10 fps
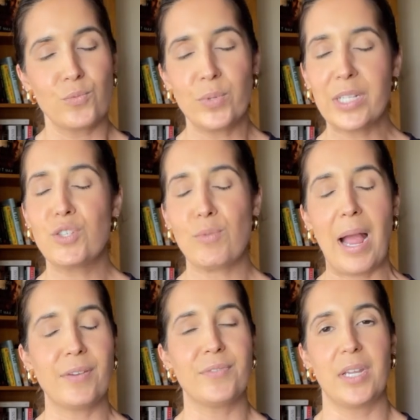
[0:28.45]
really
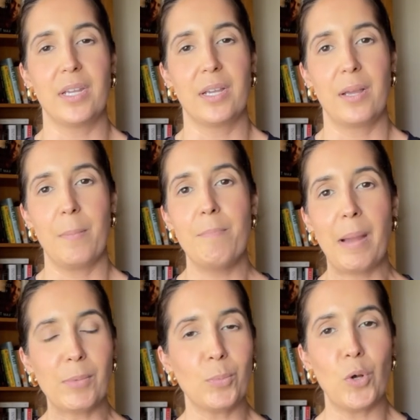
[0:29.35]
drafting
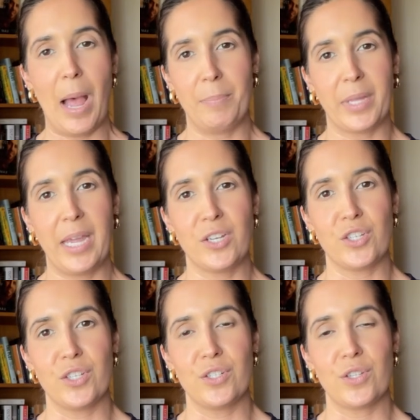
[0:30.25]
memorable
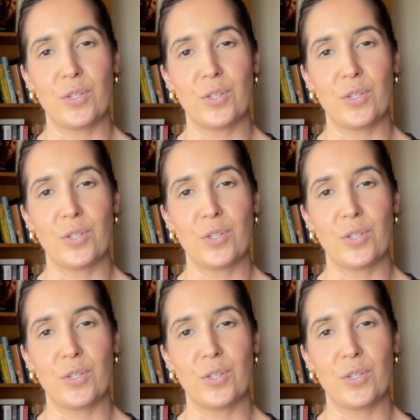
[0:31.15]
applications